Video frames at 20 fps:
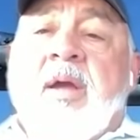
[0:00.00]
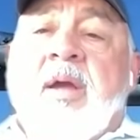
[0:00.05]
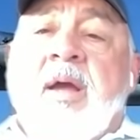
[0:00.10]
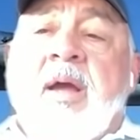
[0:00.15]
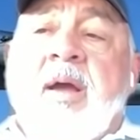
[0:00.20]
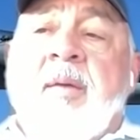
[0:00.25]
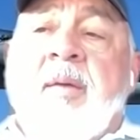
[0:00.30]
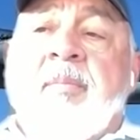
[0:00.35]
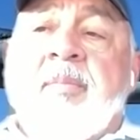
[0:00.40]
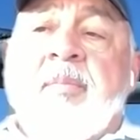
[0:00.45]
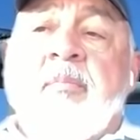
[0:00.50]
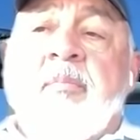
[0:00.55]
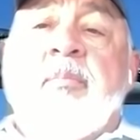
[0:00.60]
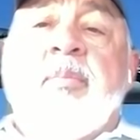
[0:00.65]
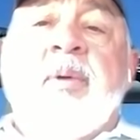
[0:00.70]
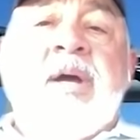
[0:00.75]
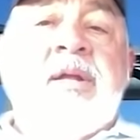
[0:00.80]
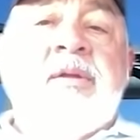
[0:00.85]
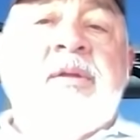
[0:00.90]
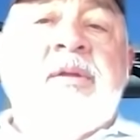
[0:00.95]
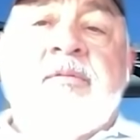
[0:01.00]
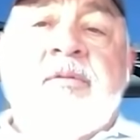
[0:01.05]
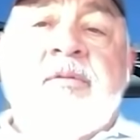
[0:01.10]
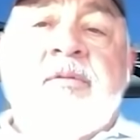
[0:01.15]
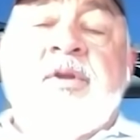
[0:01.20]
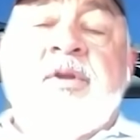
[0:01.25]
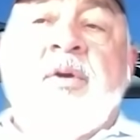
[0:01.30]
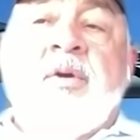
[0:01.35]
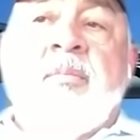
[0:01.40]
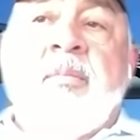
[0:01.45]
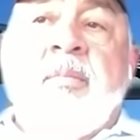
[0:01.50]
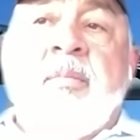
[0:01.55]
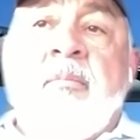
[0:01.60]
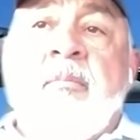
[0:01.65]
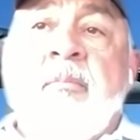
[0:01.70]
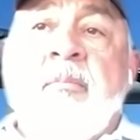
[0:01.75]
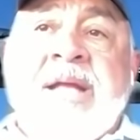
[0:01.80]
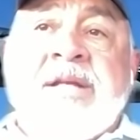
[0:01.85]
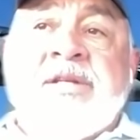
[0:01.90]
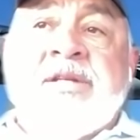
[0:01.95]
Uh, but, you know,
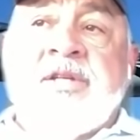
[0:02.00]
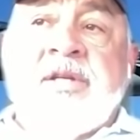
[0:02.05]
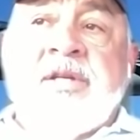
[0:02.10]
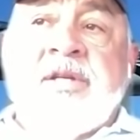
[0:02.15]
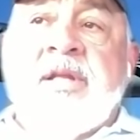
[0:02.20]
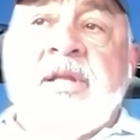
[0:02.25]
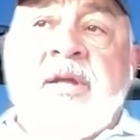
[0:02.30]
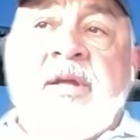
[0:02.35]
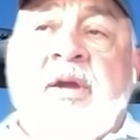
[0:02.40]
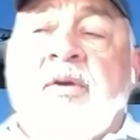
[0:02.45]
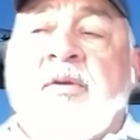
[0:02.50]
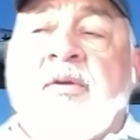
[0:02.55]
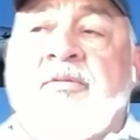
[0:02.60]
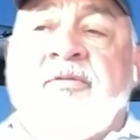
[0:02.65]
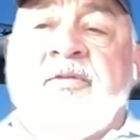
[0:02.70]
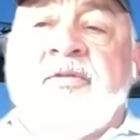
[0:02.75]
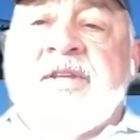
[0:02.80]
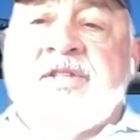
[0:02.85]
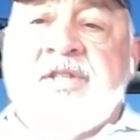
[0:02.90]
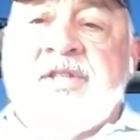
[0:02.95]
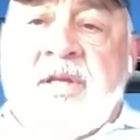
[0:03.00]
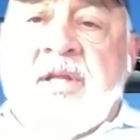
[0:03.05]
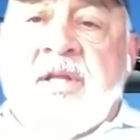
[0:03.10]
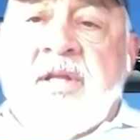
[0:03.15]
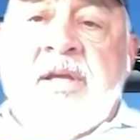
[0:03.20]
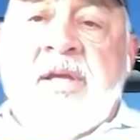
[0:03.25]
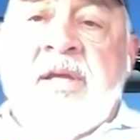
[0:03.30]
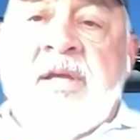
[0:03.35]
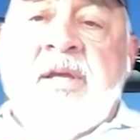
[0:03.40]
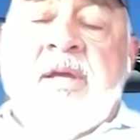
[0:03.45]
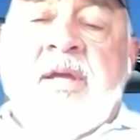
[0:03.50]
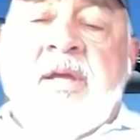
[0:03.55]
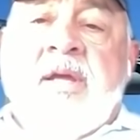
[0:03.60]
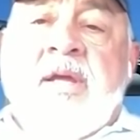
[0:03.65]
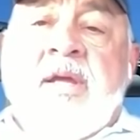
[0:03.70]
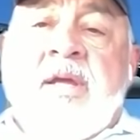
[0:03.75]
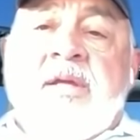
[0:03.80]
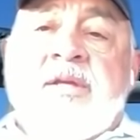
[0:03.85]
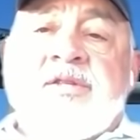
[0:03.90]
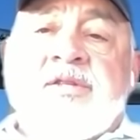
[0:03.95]
mentally or physically,
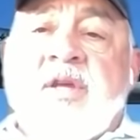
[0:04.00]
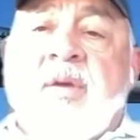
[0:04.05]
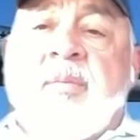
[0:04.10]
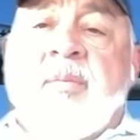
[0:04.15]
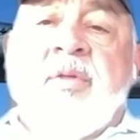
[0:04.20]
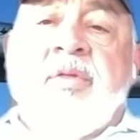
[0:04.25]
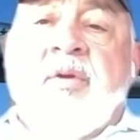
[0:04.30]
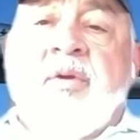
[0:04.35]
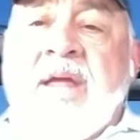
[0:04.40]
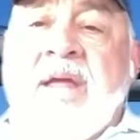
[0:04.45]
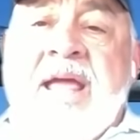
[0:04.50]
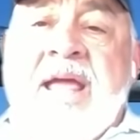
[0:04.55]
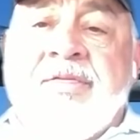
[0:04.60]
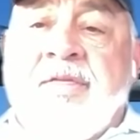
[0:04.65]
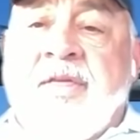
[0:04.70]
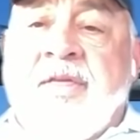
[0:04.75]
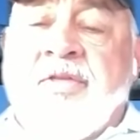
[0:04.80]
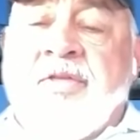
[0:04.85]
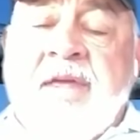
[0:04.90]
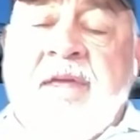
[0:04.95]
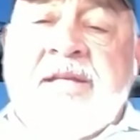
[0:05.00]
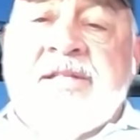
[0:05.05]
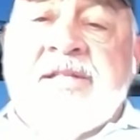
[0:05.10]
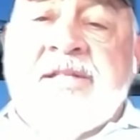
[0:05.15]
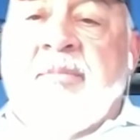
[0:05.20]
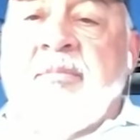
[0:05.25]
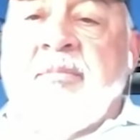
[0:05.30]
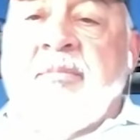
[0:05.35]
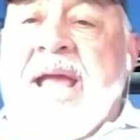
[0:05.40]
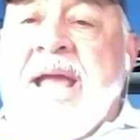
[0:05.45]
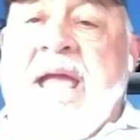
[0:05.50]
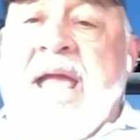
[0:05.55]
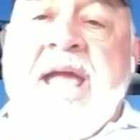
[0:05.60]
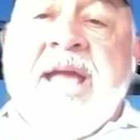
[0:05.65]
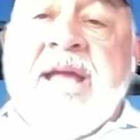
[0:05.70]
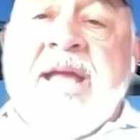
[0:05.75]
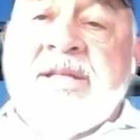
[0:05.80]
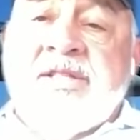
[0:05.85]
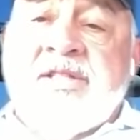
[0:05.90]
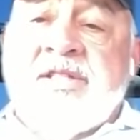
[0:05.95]
some of the, the things that my
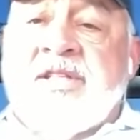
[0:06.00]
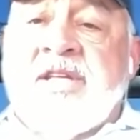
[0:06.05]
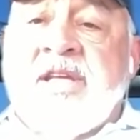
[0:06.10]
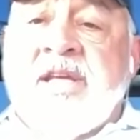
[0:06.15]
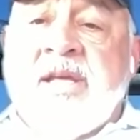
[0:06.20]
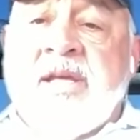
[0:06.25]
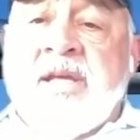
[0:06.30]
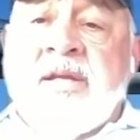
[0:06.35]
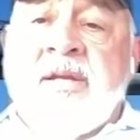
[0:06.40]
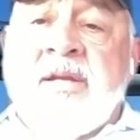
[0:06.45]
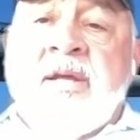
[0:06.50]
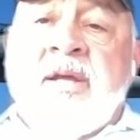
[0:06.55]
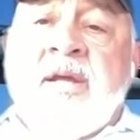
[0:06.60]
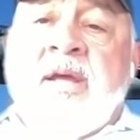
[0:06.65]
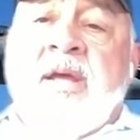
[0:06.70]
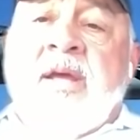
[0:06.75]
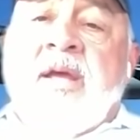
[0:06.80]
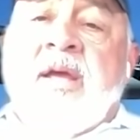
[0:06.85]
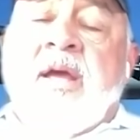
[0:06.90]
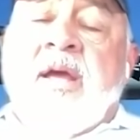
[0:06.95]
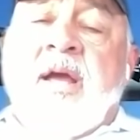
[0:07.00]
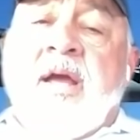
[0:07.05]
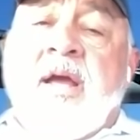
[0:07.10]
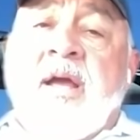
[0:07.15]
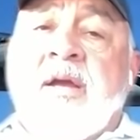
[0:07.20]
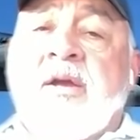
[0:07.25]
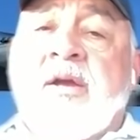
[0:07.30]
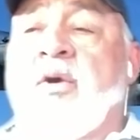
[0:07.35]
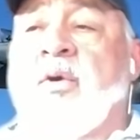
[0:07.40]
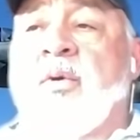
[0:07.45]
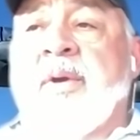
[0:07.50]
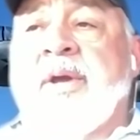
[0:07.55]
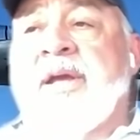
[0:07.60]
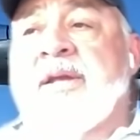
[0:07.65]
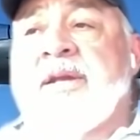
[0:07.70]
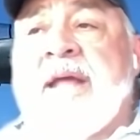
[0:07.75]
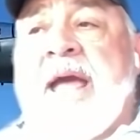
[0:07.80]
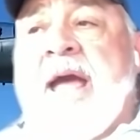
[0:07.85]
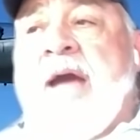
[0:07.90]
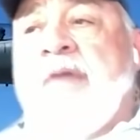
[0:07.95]
hands did, uh, going
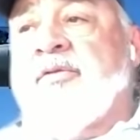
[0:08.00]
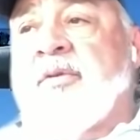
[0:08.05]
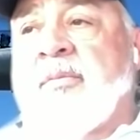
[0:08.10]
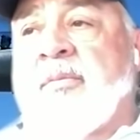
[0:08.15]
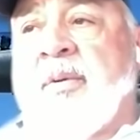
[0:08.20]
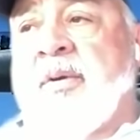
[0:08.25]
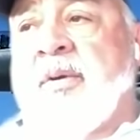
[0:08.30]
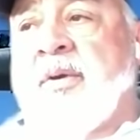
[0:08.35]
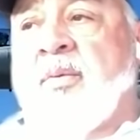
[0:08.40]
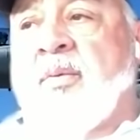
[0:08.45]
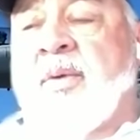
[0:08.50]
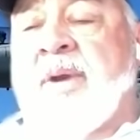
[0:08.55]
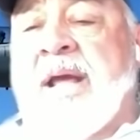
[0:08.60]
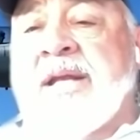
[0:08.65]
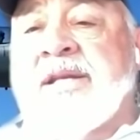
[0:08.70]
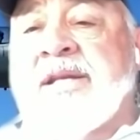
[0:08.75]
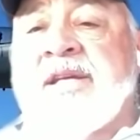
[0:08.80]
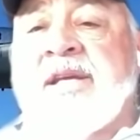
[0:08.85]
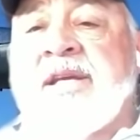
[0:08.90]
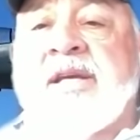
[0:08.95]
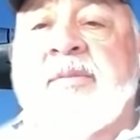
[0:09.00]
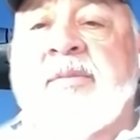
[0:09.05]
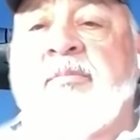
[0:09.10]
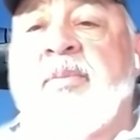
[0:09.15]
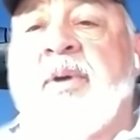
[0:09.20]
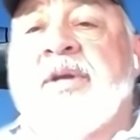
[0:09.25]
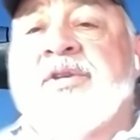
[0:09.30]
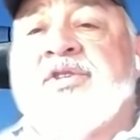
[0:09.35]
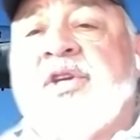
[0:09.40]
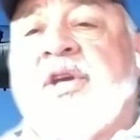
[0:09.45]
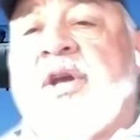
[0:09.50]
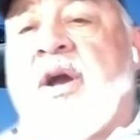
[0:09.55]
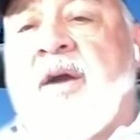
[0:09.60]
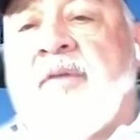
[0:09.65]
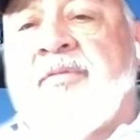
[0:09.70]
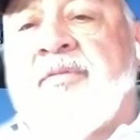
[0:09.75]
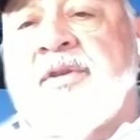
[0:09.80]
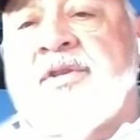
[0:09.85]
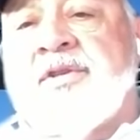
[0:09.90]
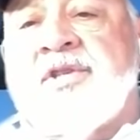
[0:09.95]
into afterburner when I did, punching
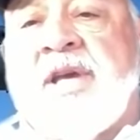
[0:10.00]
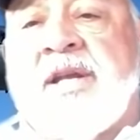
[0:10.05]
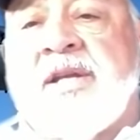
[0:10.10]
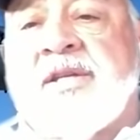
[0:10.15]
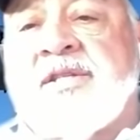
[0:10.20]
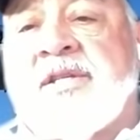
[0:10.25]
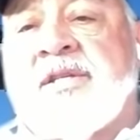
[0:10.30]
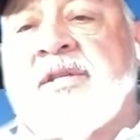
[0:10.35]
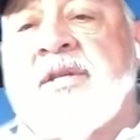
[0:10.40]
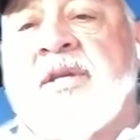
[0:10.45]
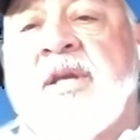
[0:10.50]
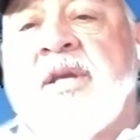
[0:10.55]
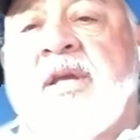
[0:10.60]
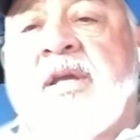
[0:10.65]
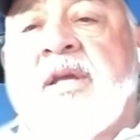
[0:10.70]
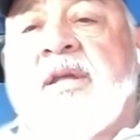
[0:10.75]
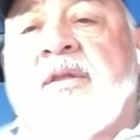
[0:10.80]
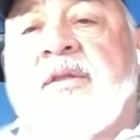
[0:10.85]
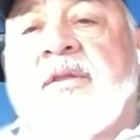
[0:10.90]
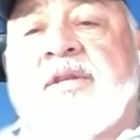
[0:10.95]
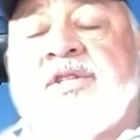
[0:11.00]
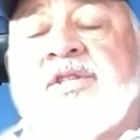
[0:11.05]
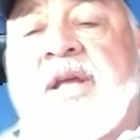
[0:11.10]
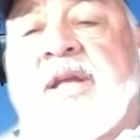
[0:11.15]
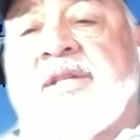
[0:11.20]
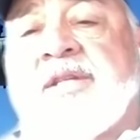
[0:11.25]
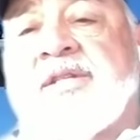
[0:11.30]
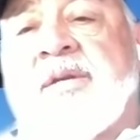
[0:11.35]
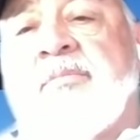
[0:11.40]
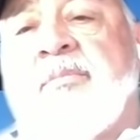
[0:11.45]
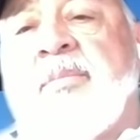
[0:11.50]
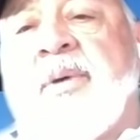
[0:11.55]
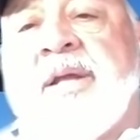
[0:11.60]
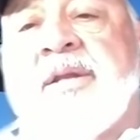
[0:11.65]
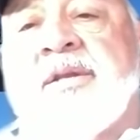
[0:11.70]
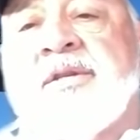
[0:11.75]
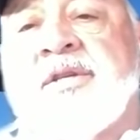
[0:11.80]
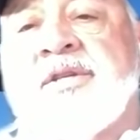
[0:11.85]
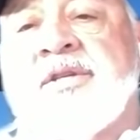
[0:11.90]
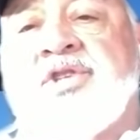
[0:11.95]
off the jettison, the jettison
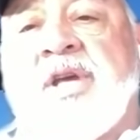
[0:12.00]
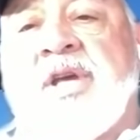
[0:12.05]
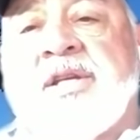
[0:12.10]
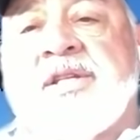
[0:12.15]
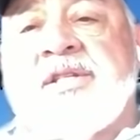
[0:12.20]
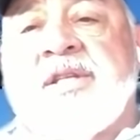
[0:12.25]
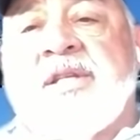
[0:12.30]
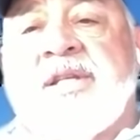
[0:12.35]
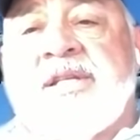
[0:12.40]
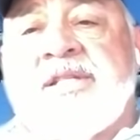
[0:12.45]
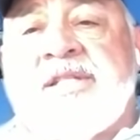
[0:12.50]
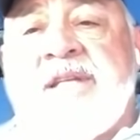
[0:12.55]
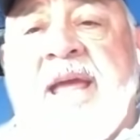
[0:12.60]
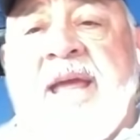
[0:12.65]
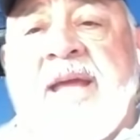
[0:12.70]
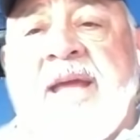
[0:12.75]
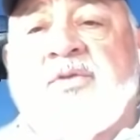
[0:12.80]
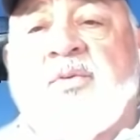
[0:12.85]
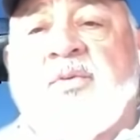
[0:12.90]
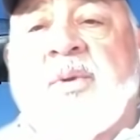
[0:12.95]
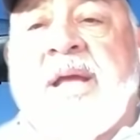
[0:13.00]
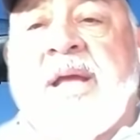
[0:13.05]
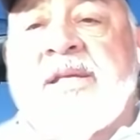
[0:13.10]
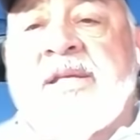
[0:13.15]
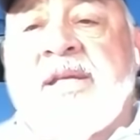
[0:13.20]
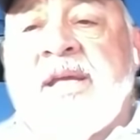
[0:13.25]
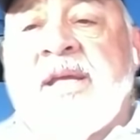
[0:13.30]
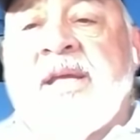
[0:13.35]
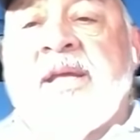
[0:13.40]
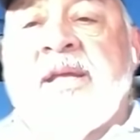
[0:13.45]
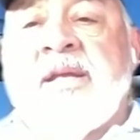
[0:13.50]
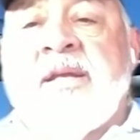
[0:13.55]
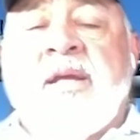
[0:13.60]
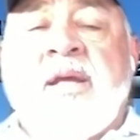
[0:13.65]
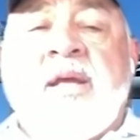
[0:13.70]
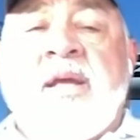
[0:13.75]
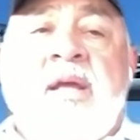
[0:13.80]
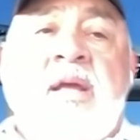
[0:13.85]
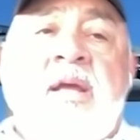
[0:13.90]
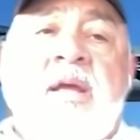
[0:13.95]
button to jettison the tanks when I did,
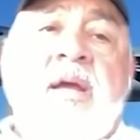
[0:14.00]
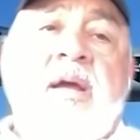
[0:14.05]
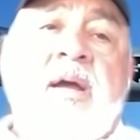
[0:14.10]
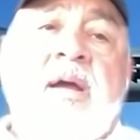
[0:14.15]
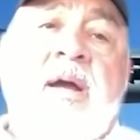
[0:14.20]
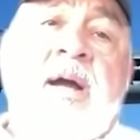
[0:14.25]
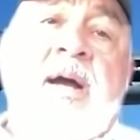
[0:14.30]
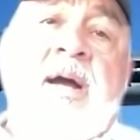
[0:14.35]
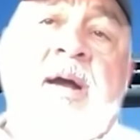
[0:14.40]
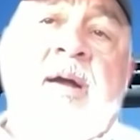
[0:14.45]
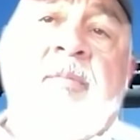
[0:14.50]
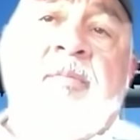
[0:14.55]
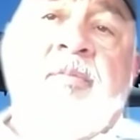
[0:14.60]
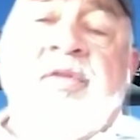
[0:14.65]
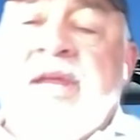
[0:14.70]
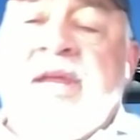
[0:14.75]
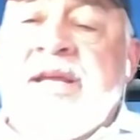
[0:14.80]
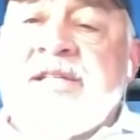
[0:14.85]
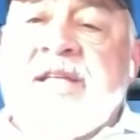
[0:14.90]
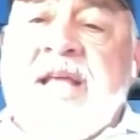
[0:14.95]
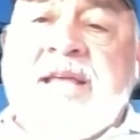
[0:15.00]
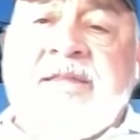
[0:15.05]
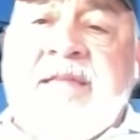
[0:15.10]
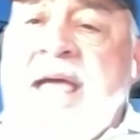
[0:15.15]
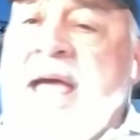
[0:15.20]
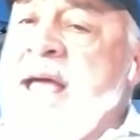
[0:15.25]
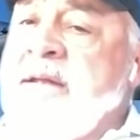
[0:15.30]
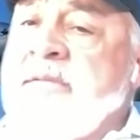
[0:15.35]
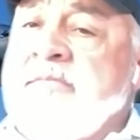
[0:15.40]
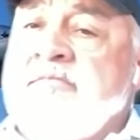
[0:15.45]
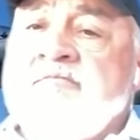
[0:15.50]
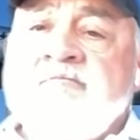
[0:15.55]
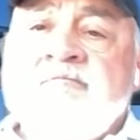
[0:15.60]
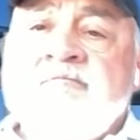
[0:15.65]
uh, things like that.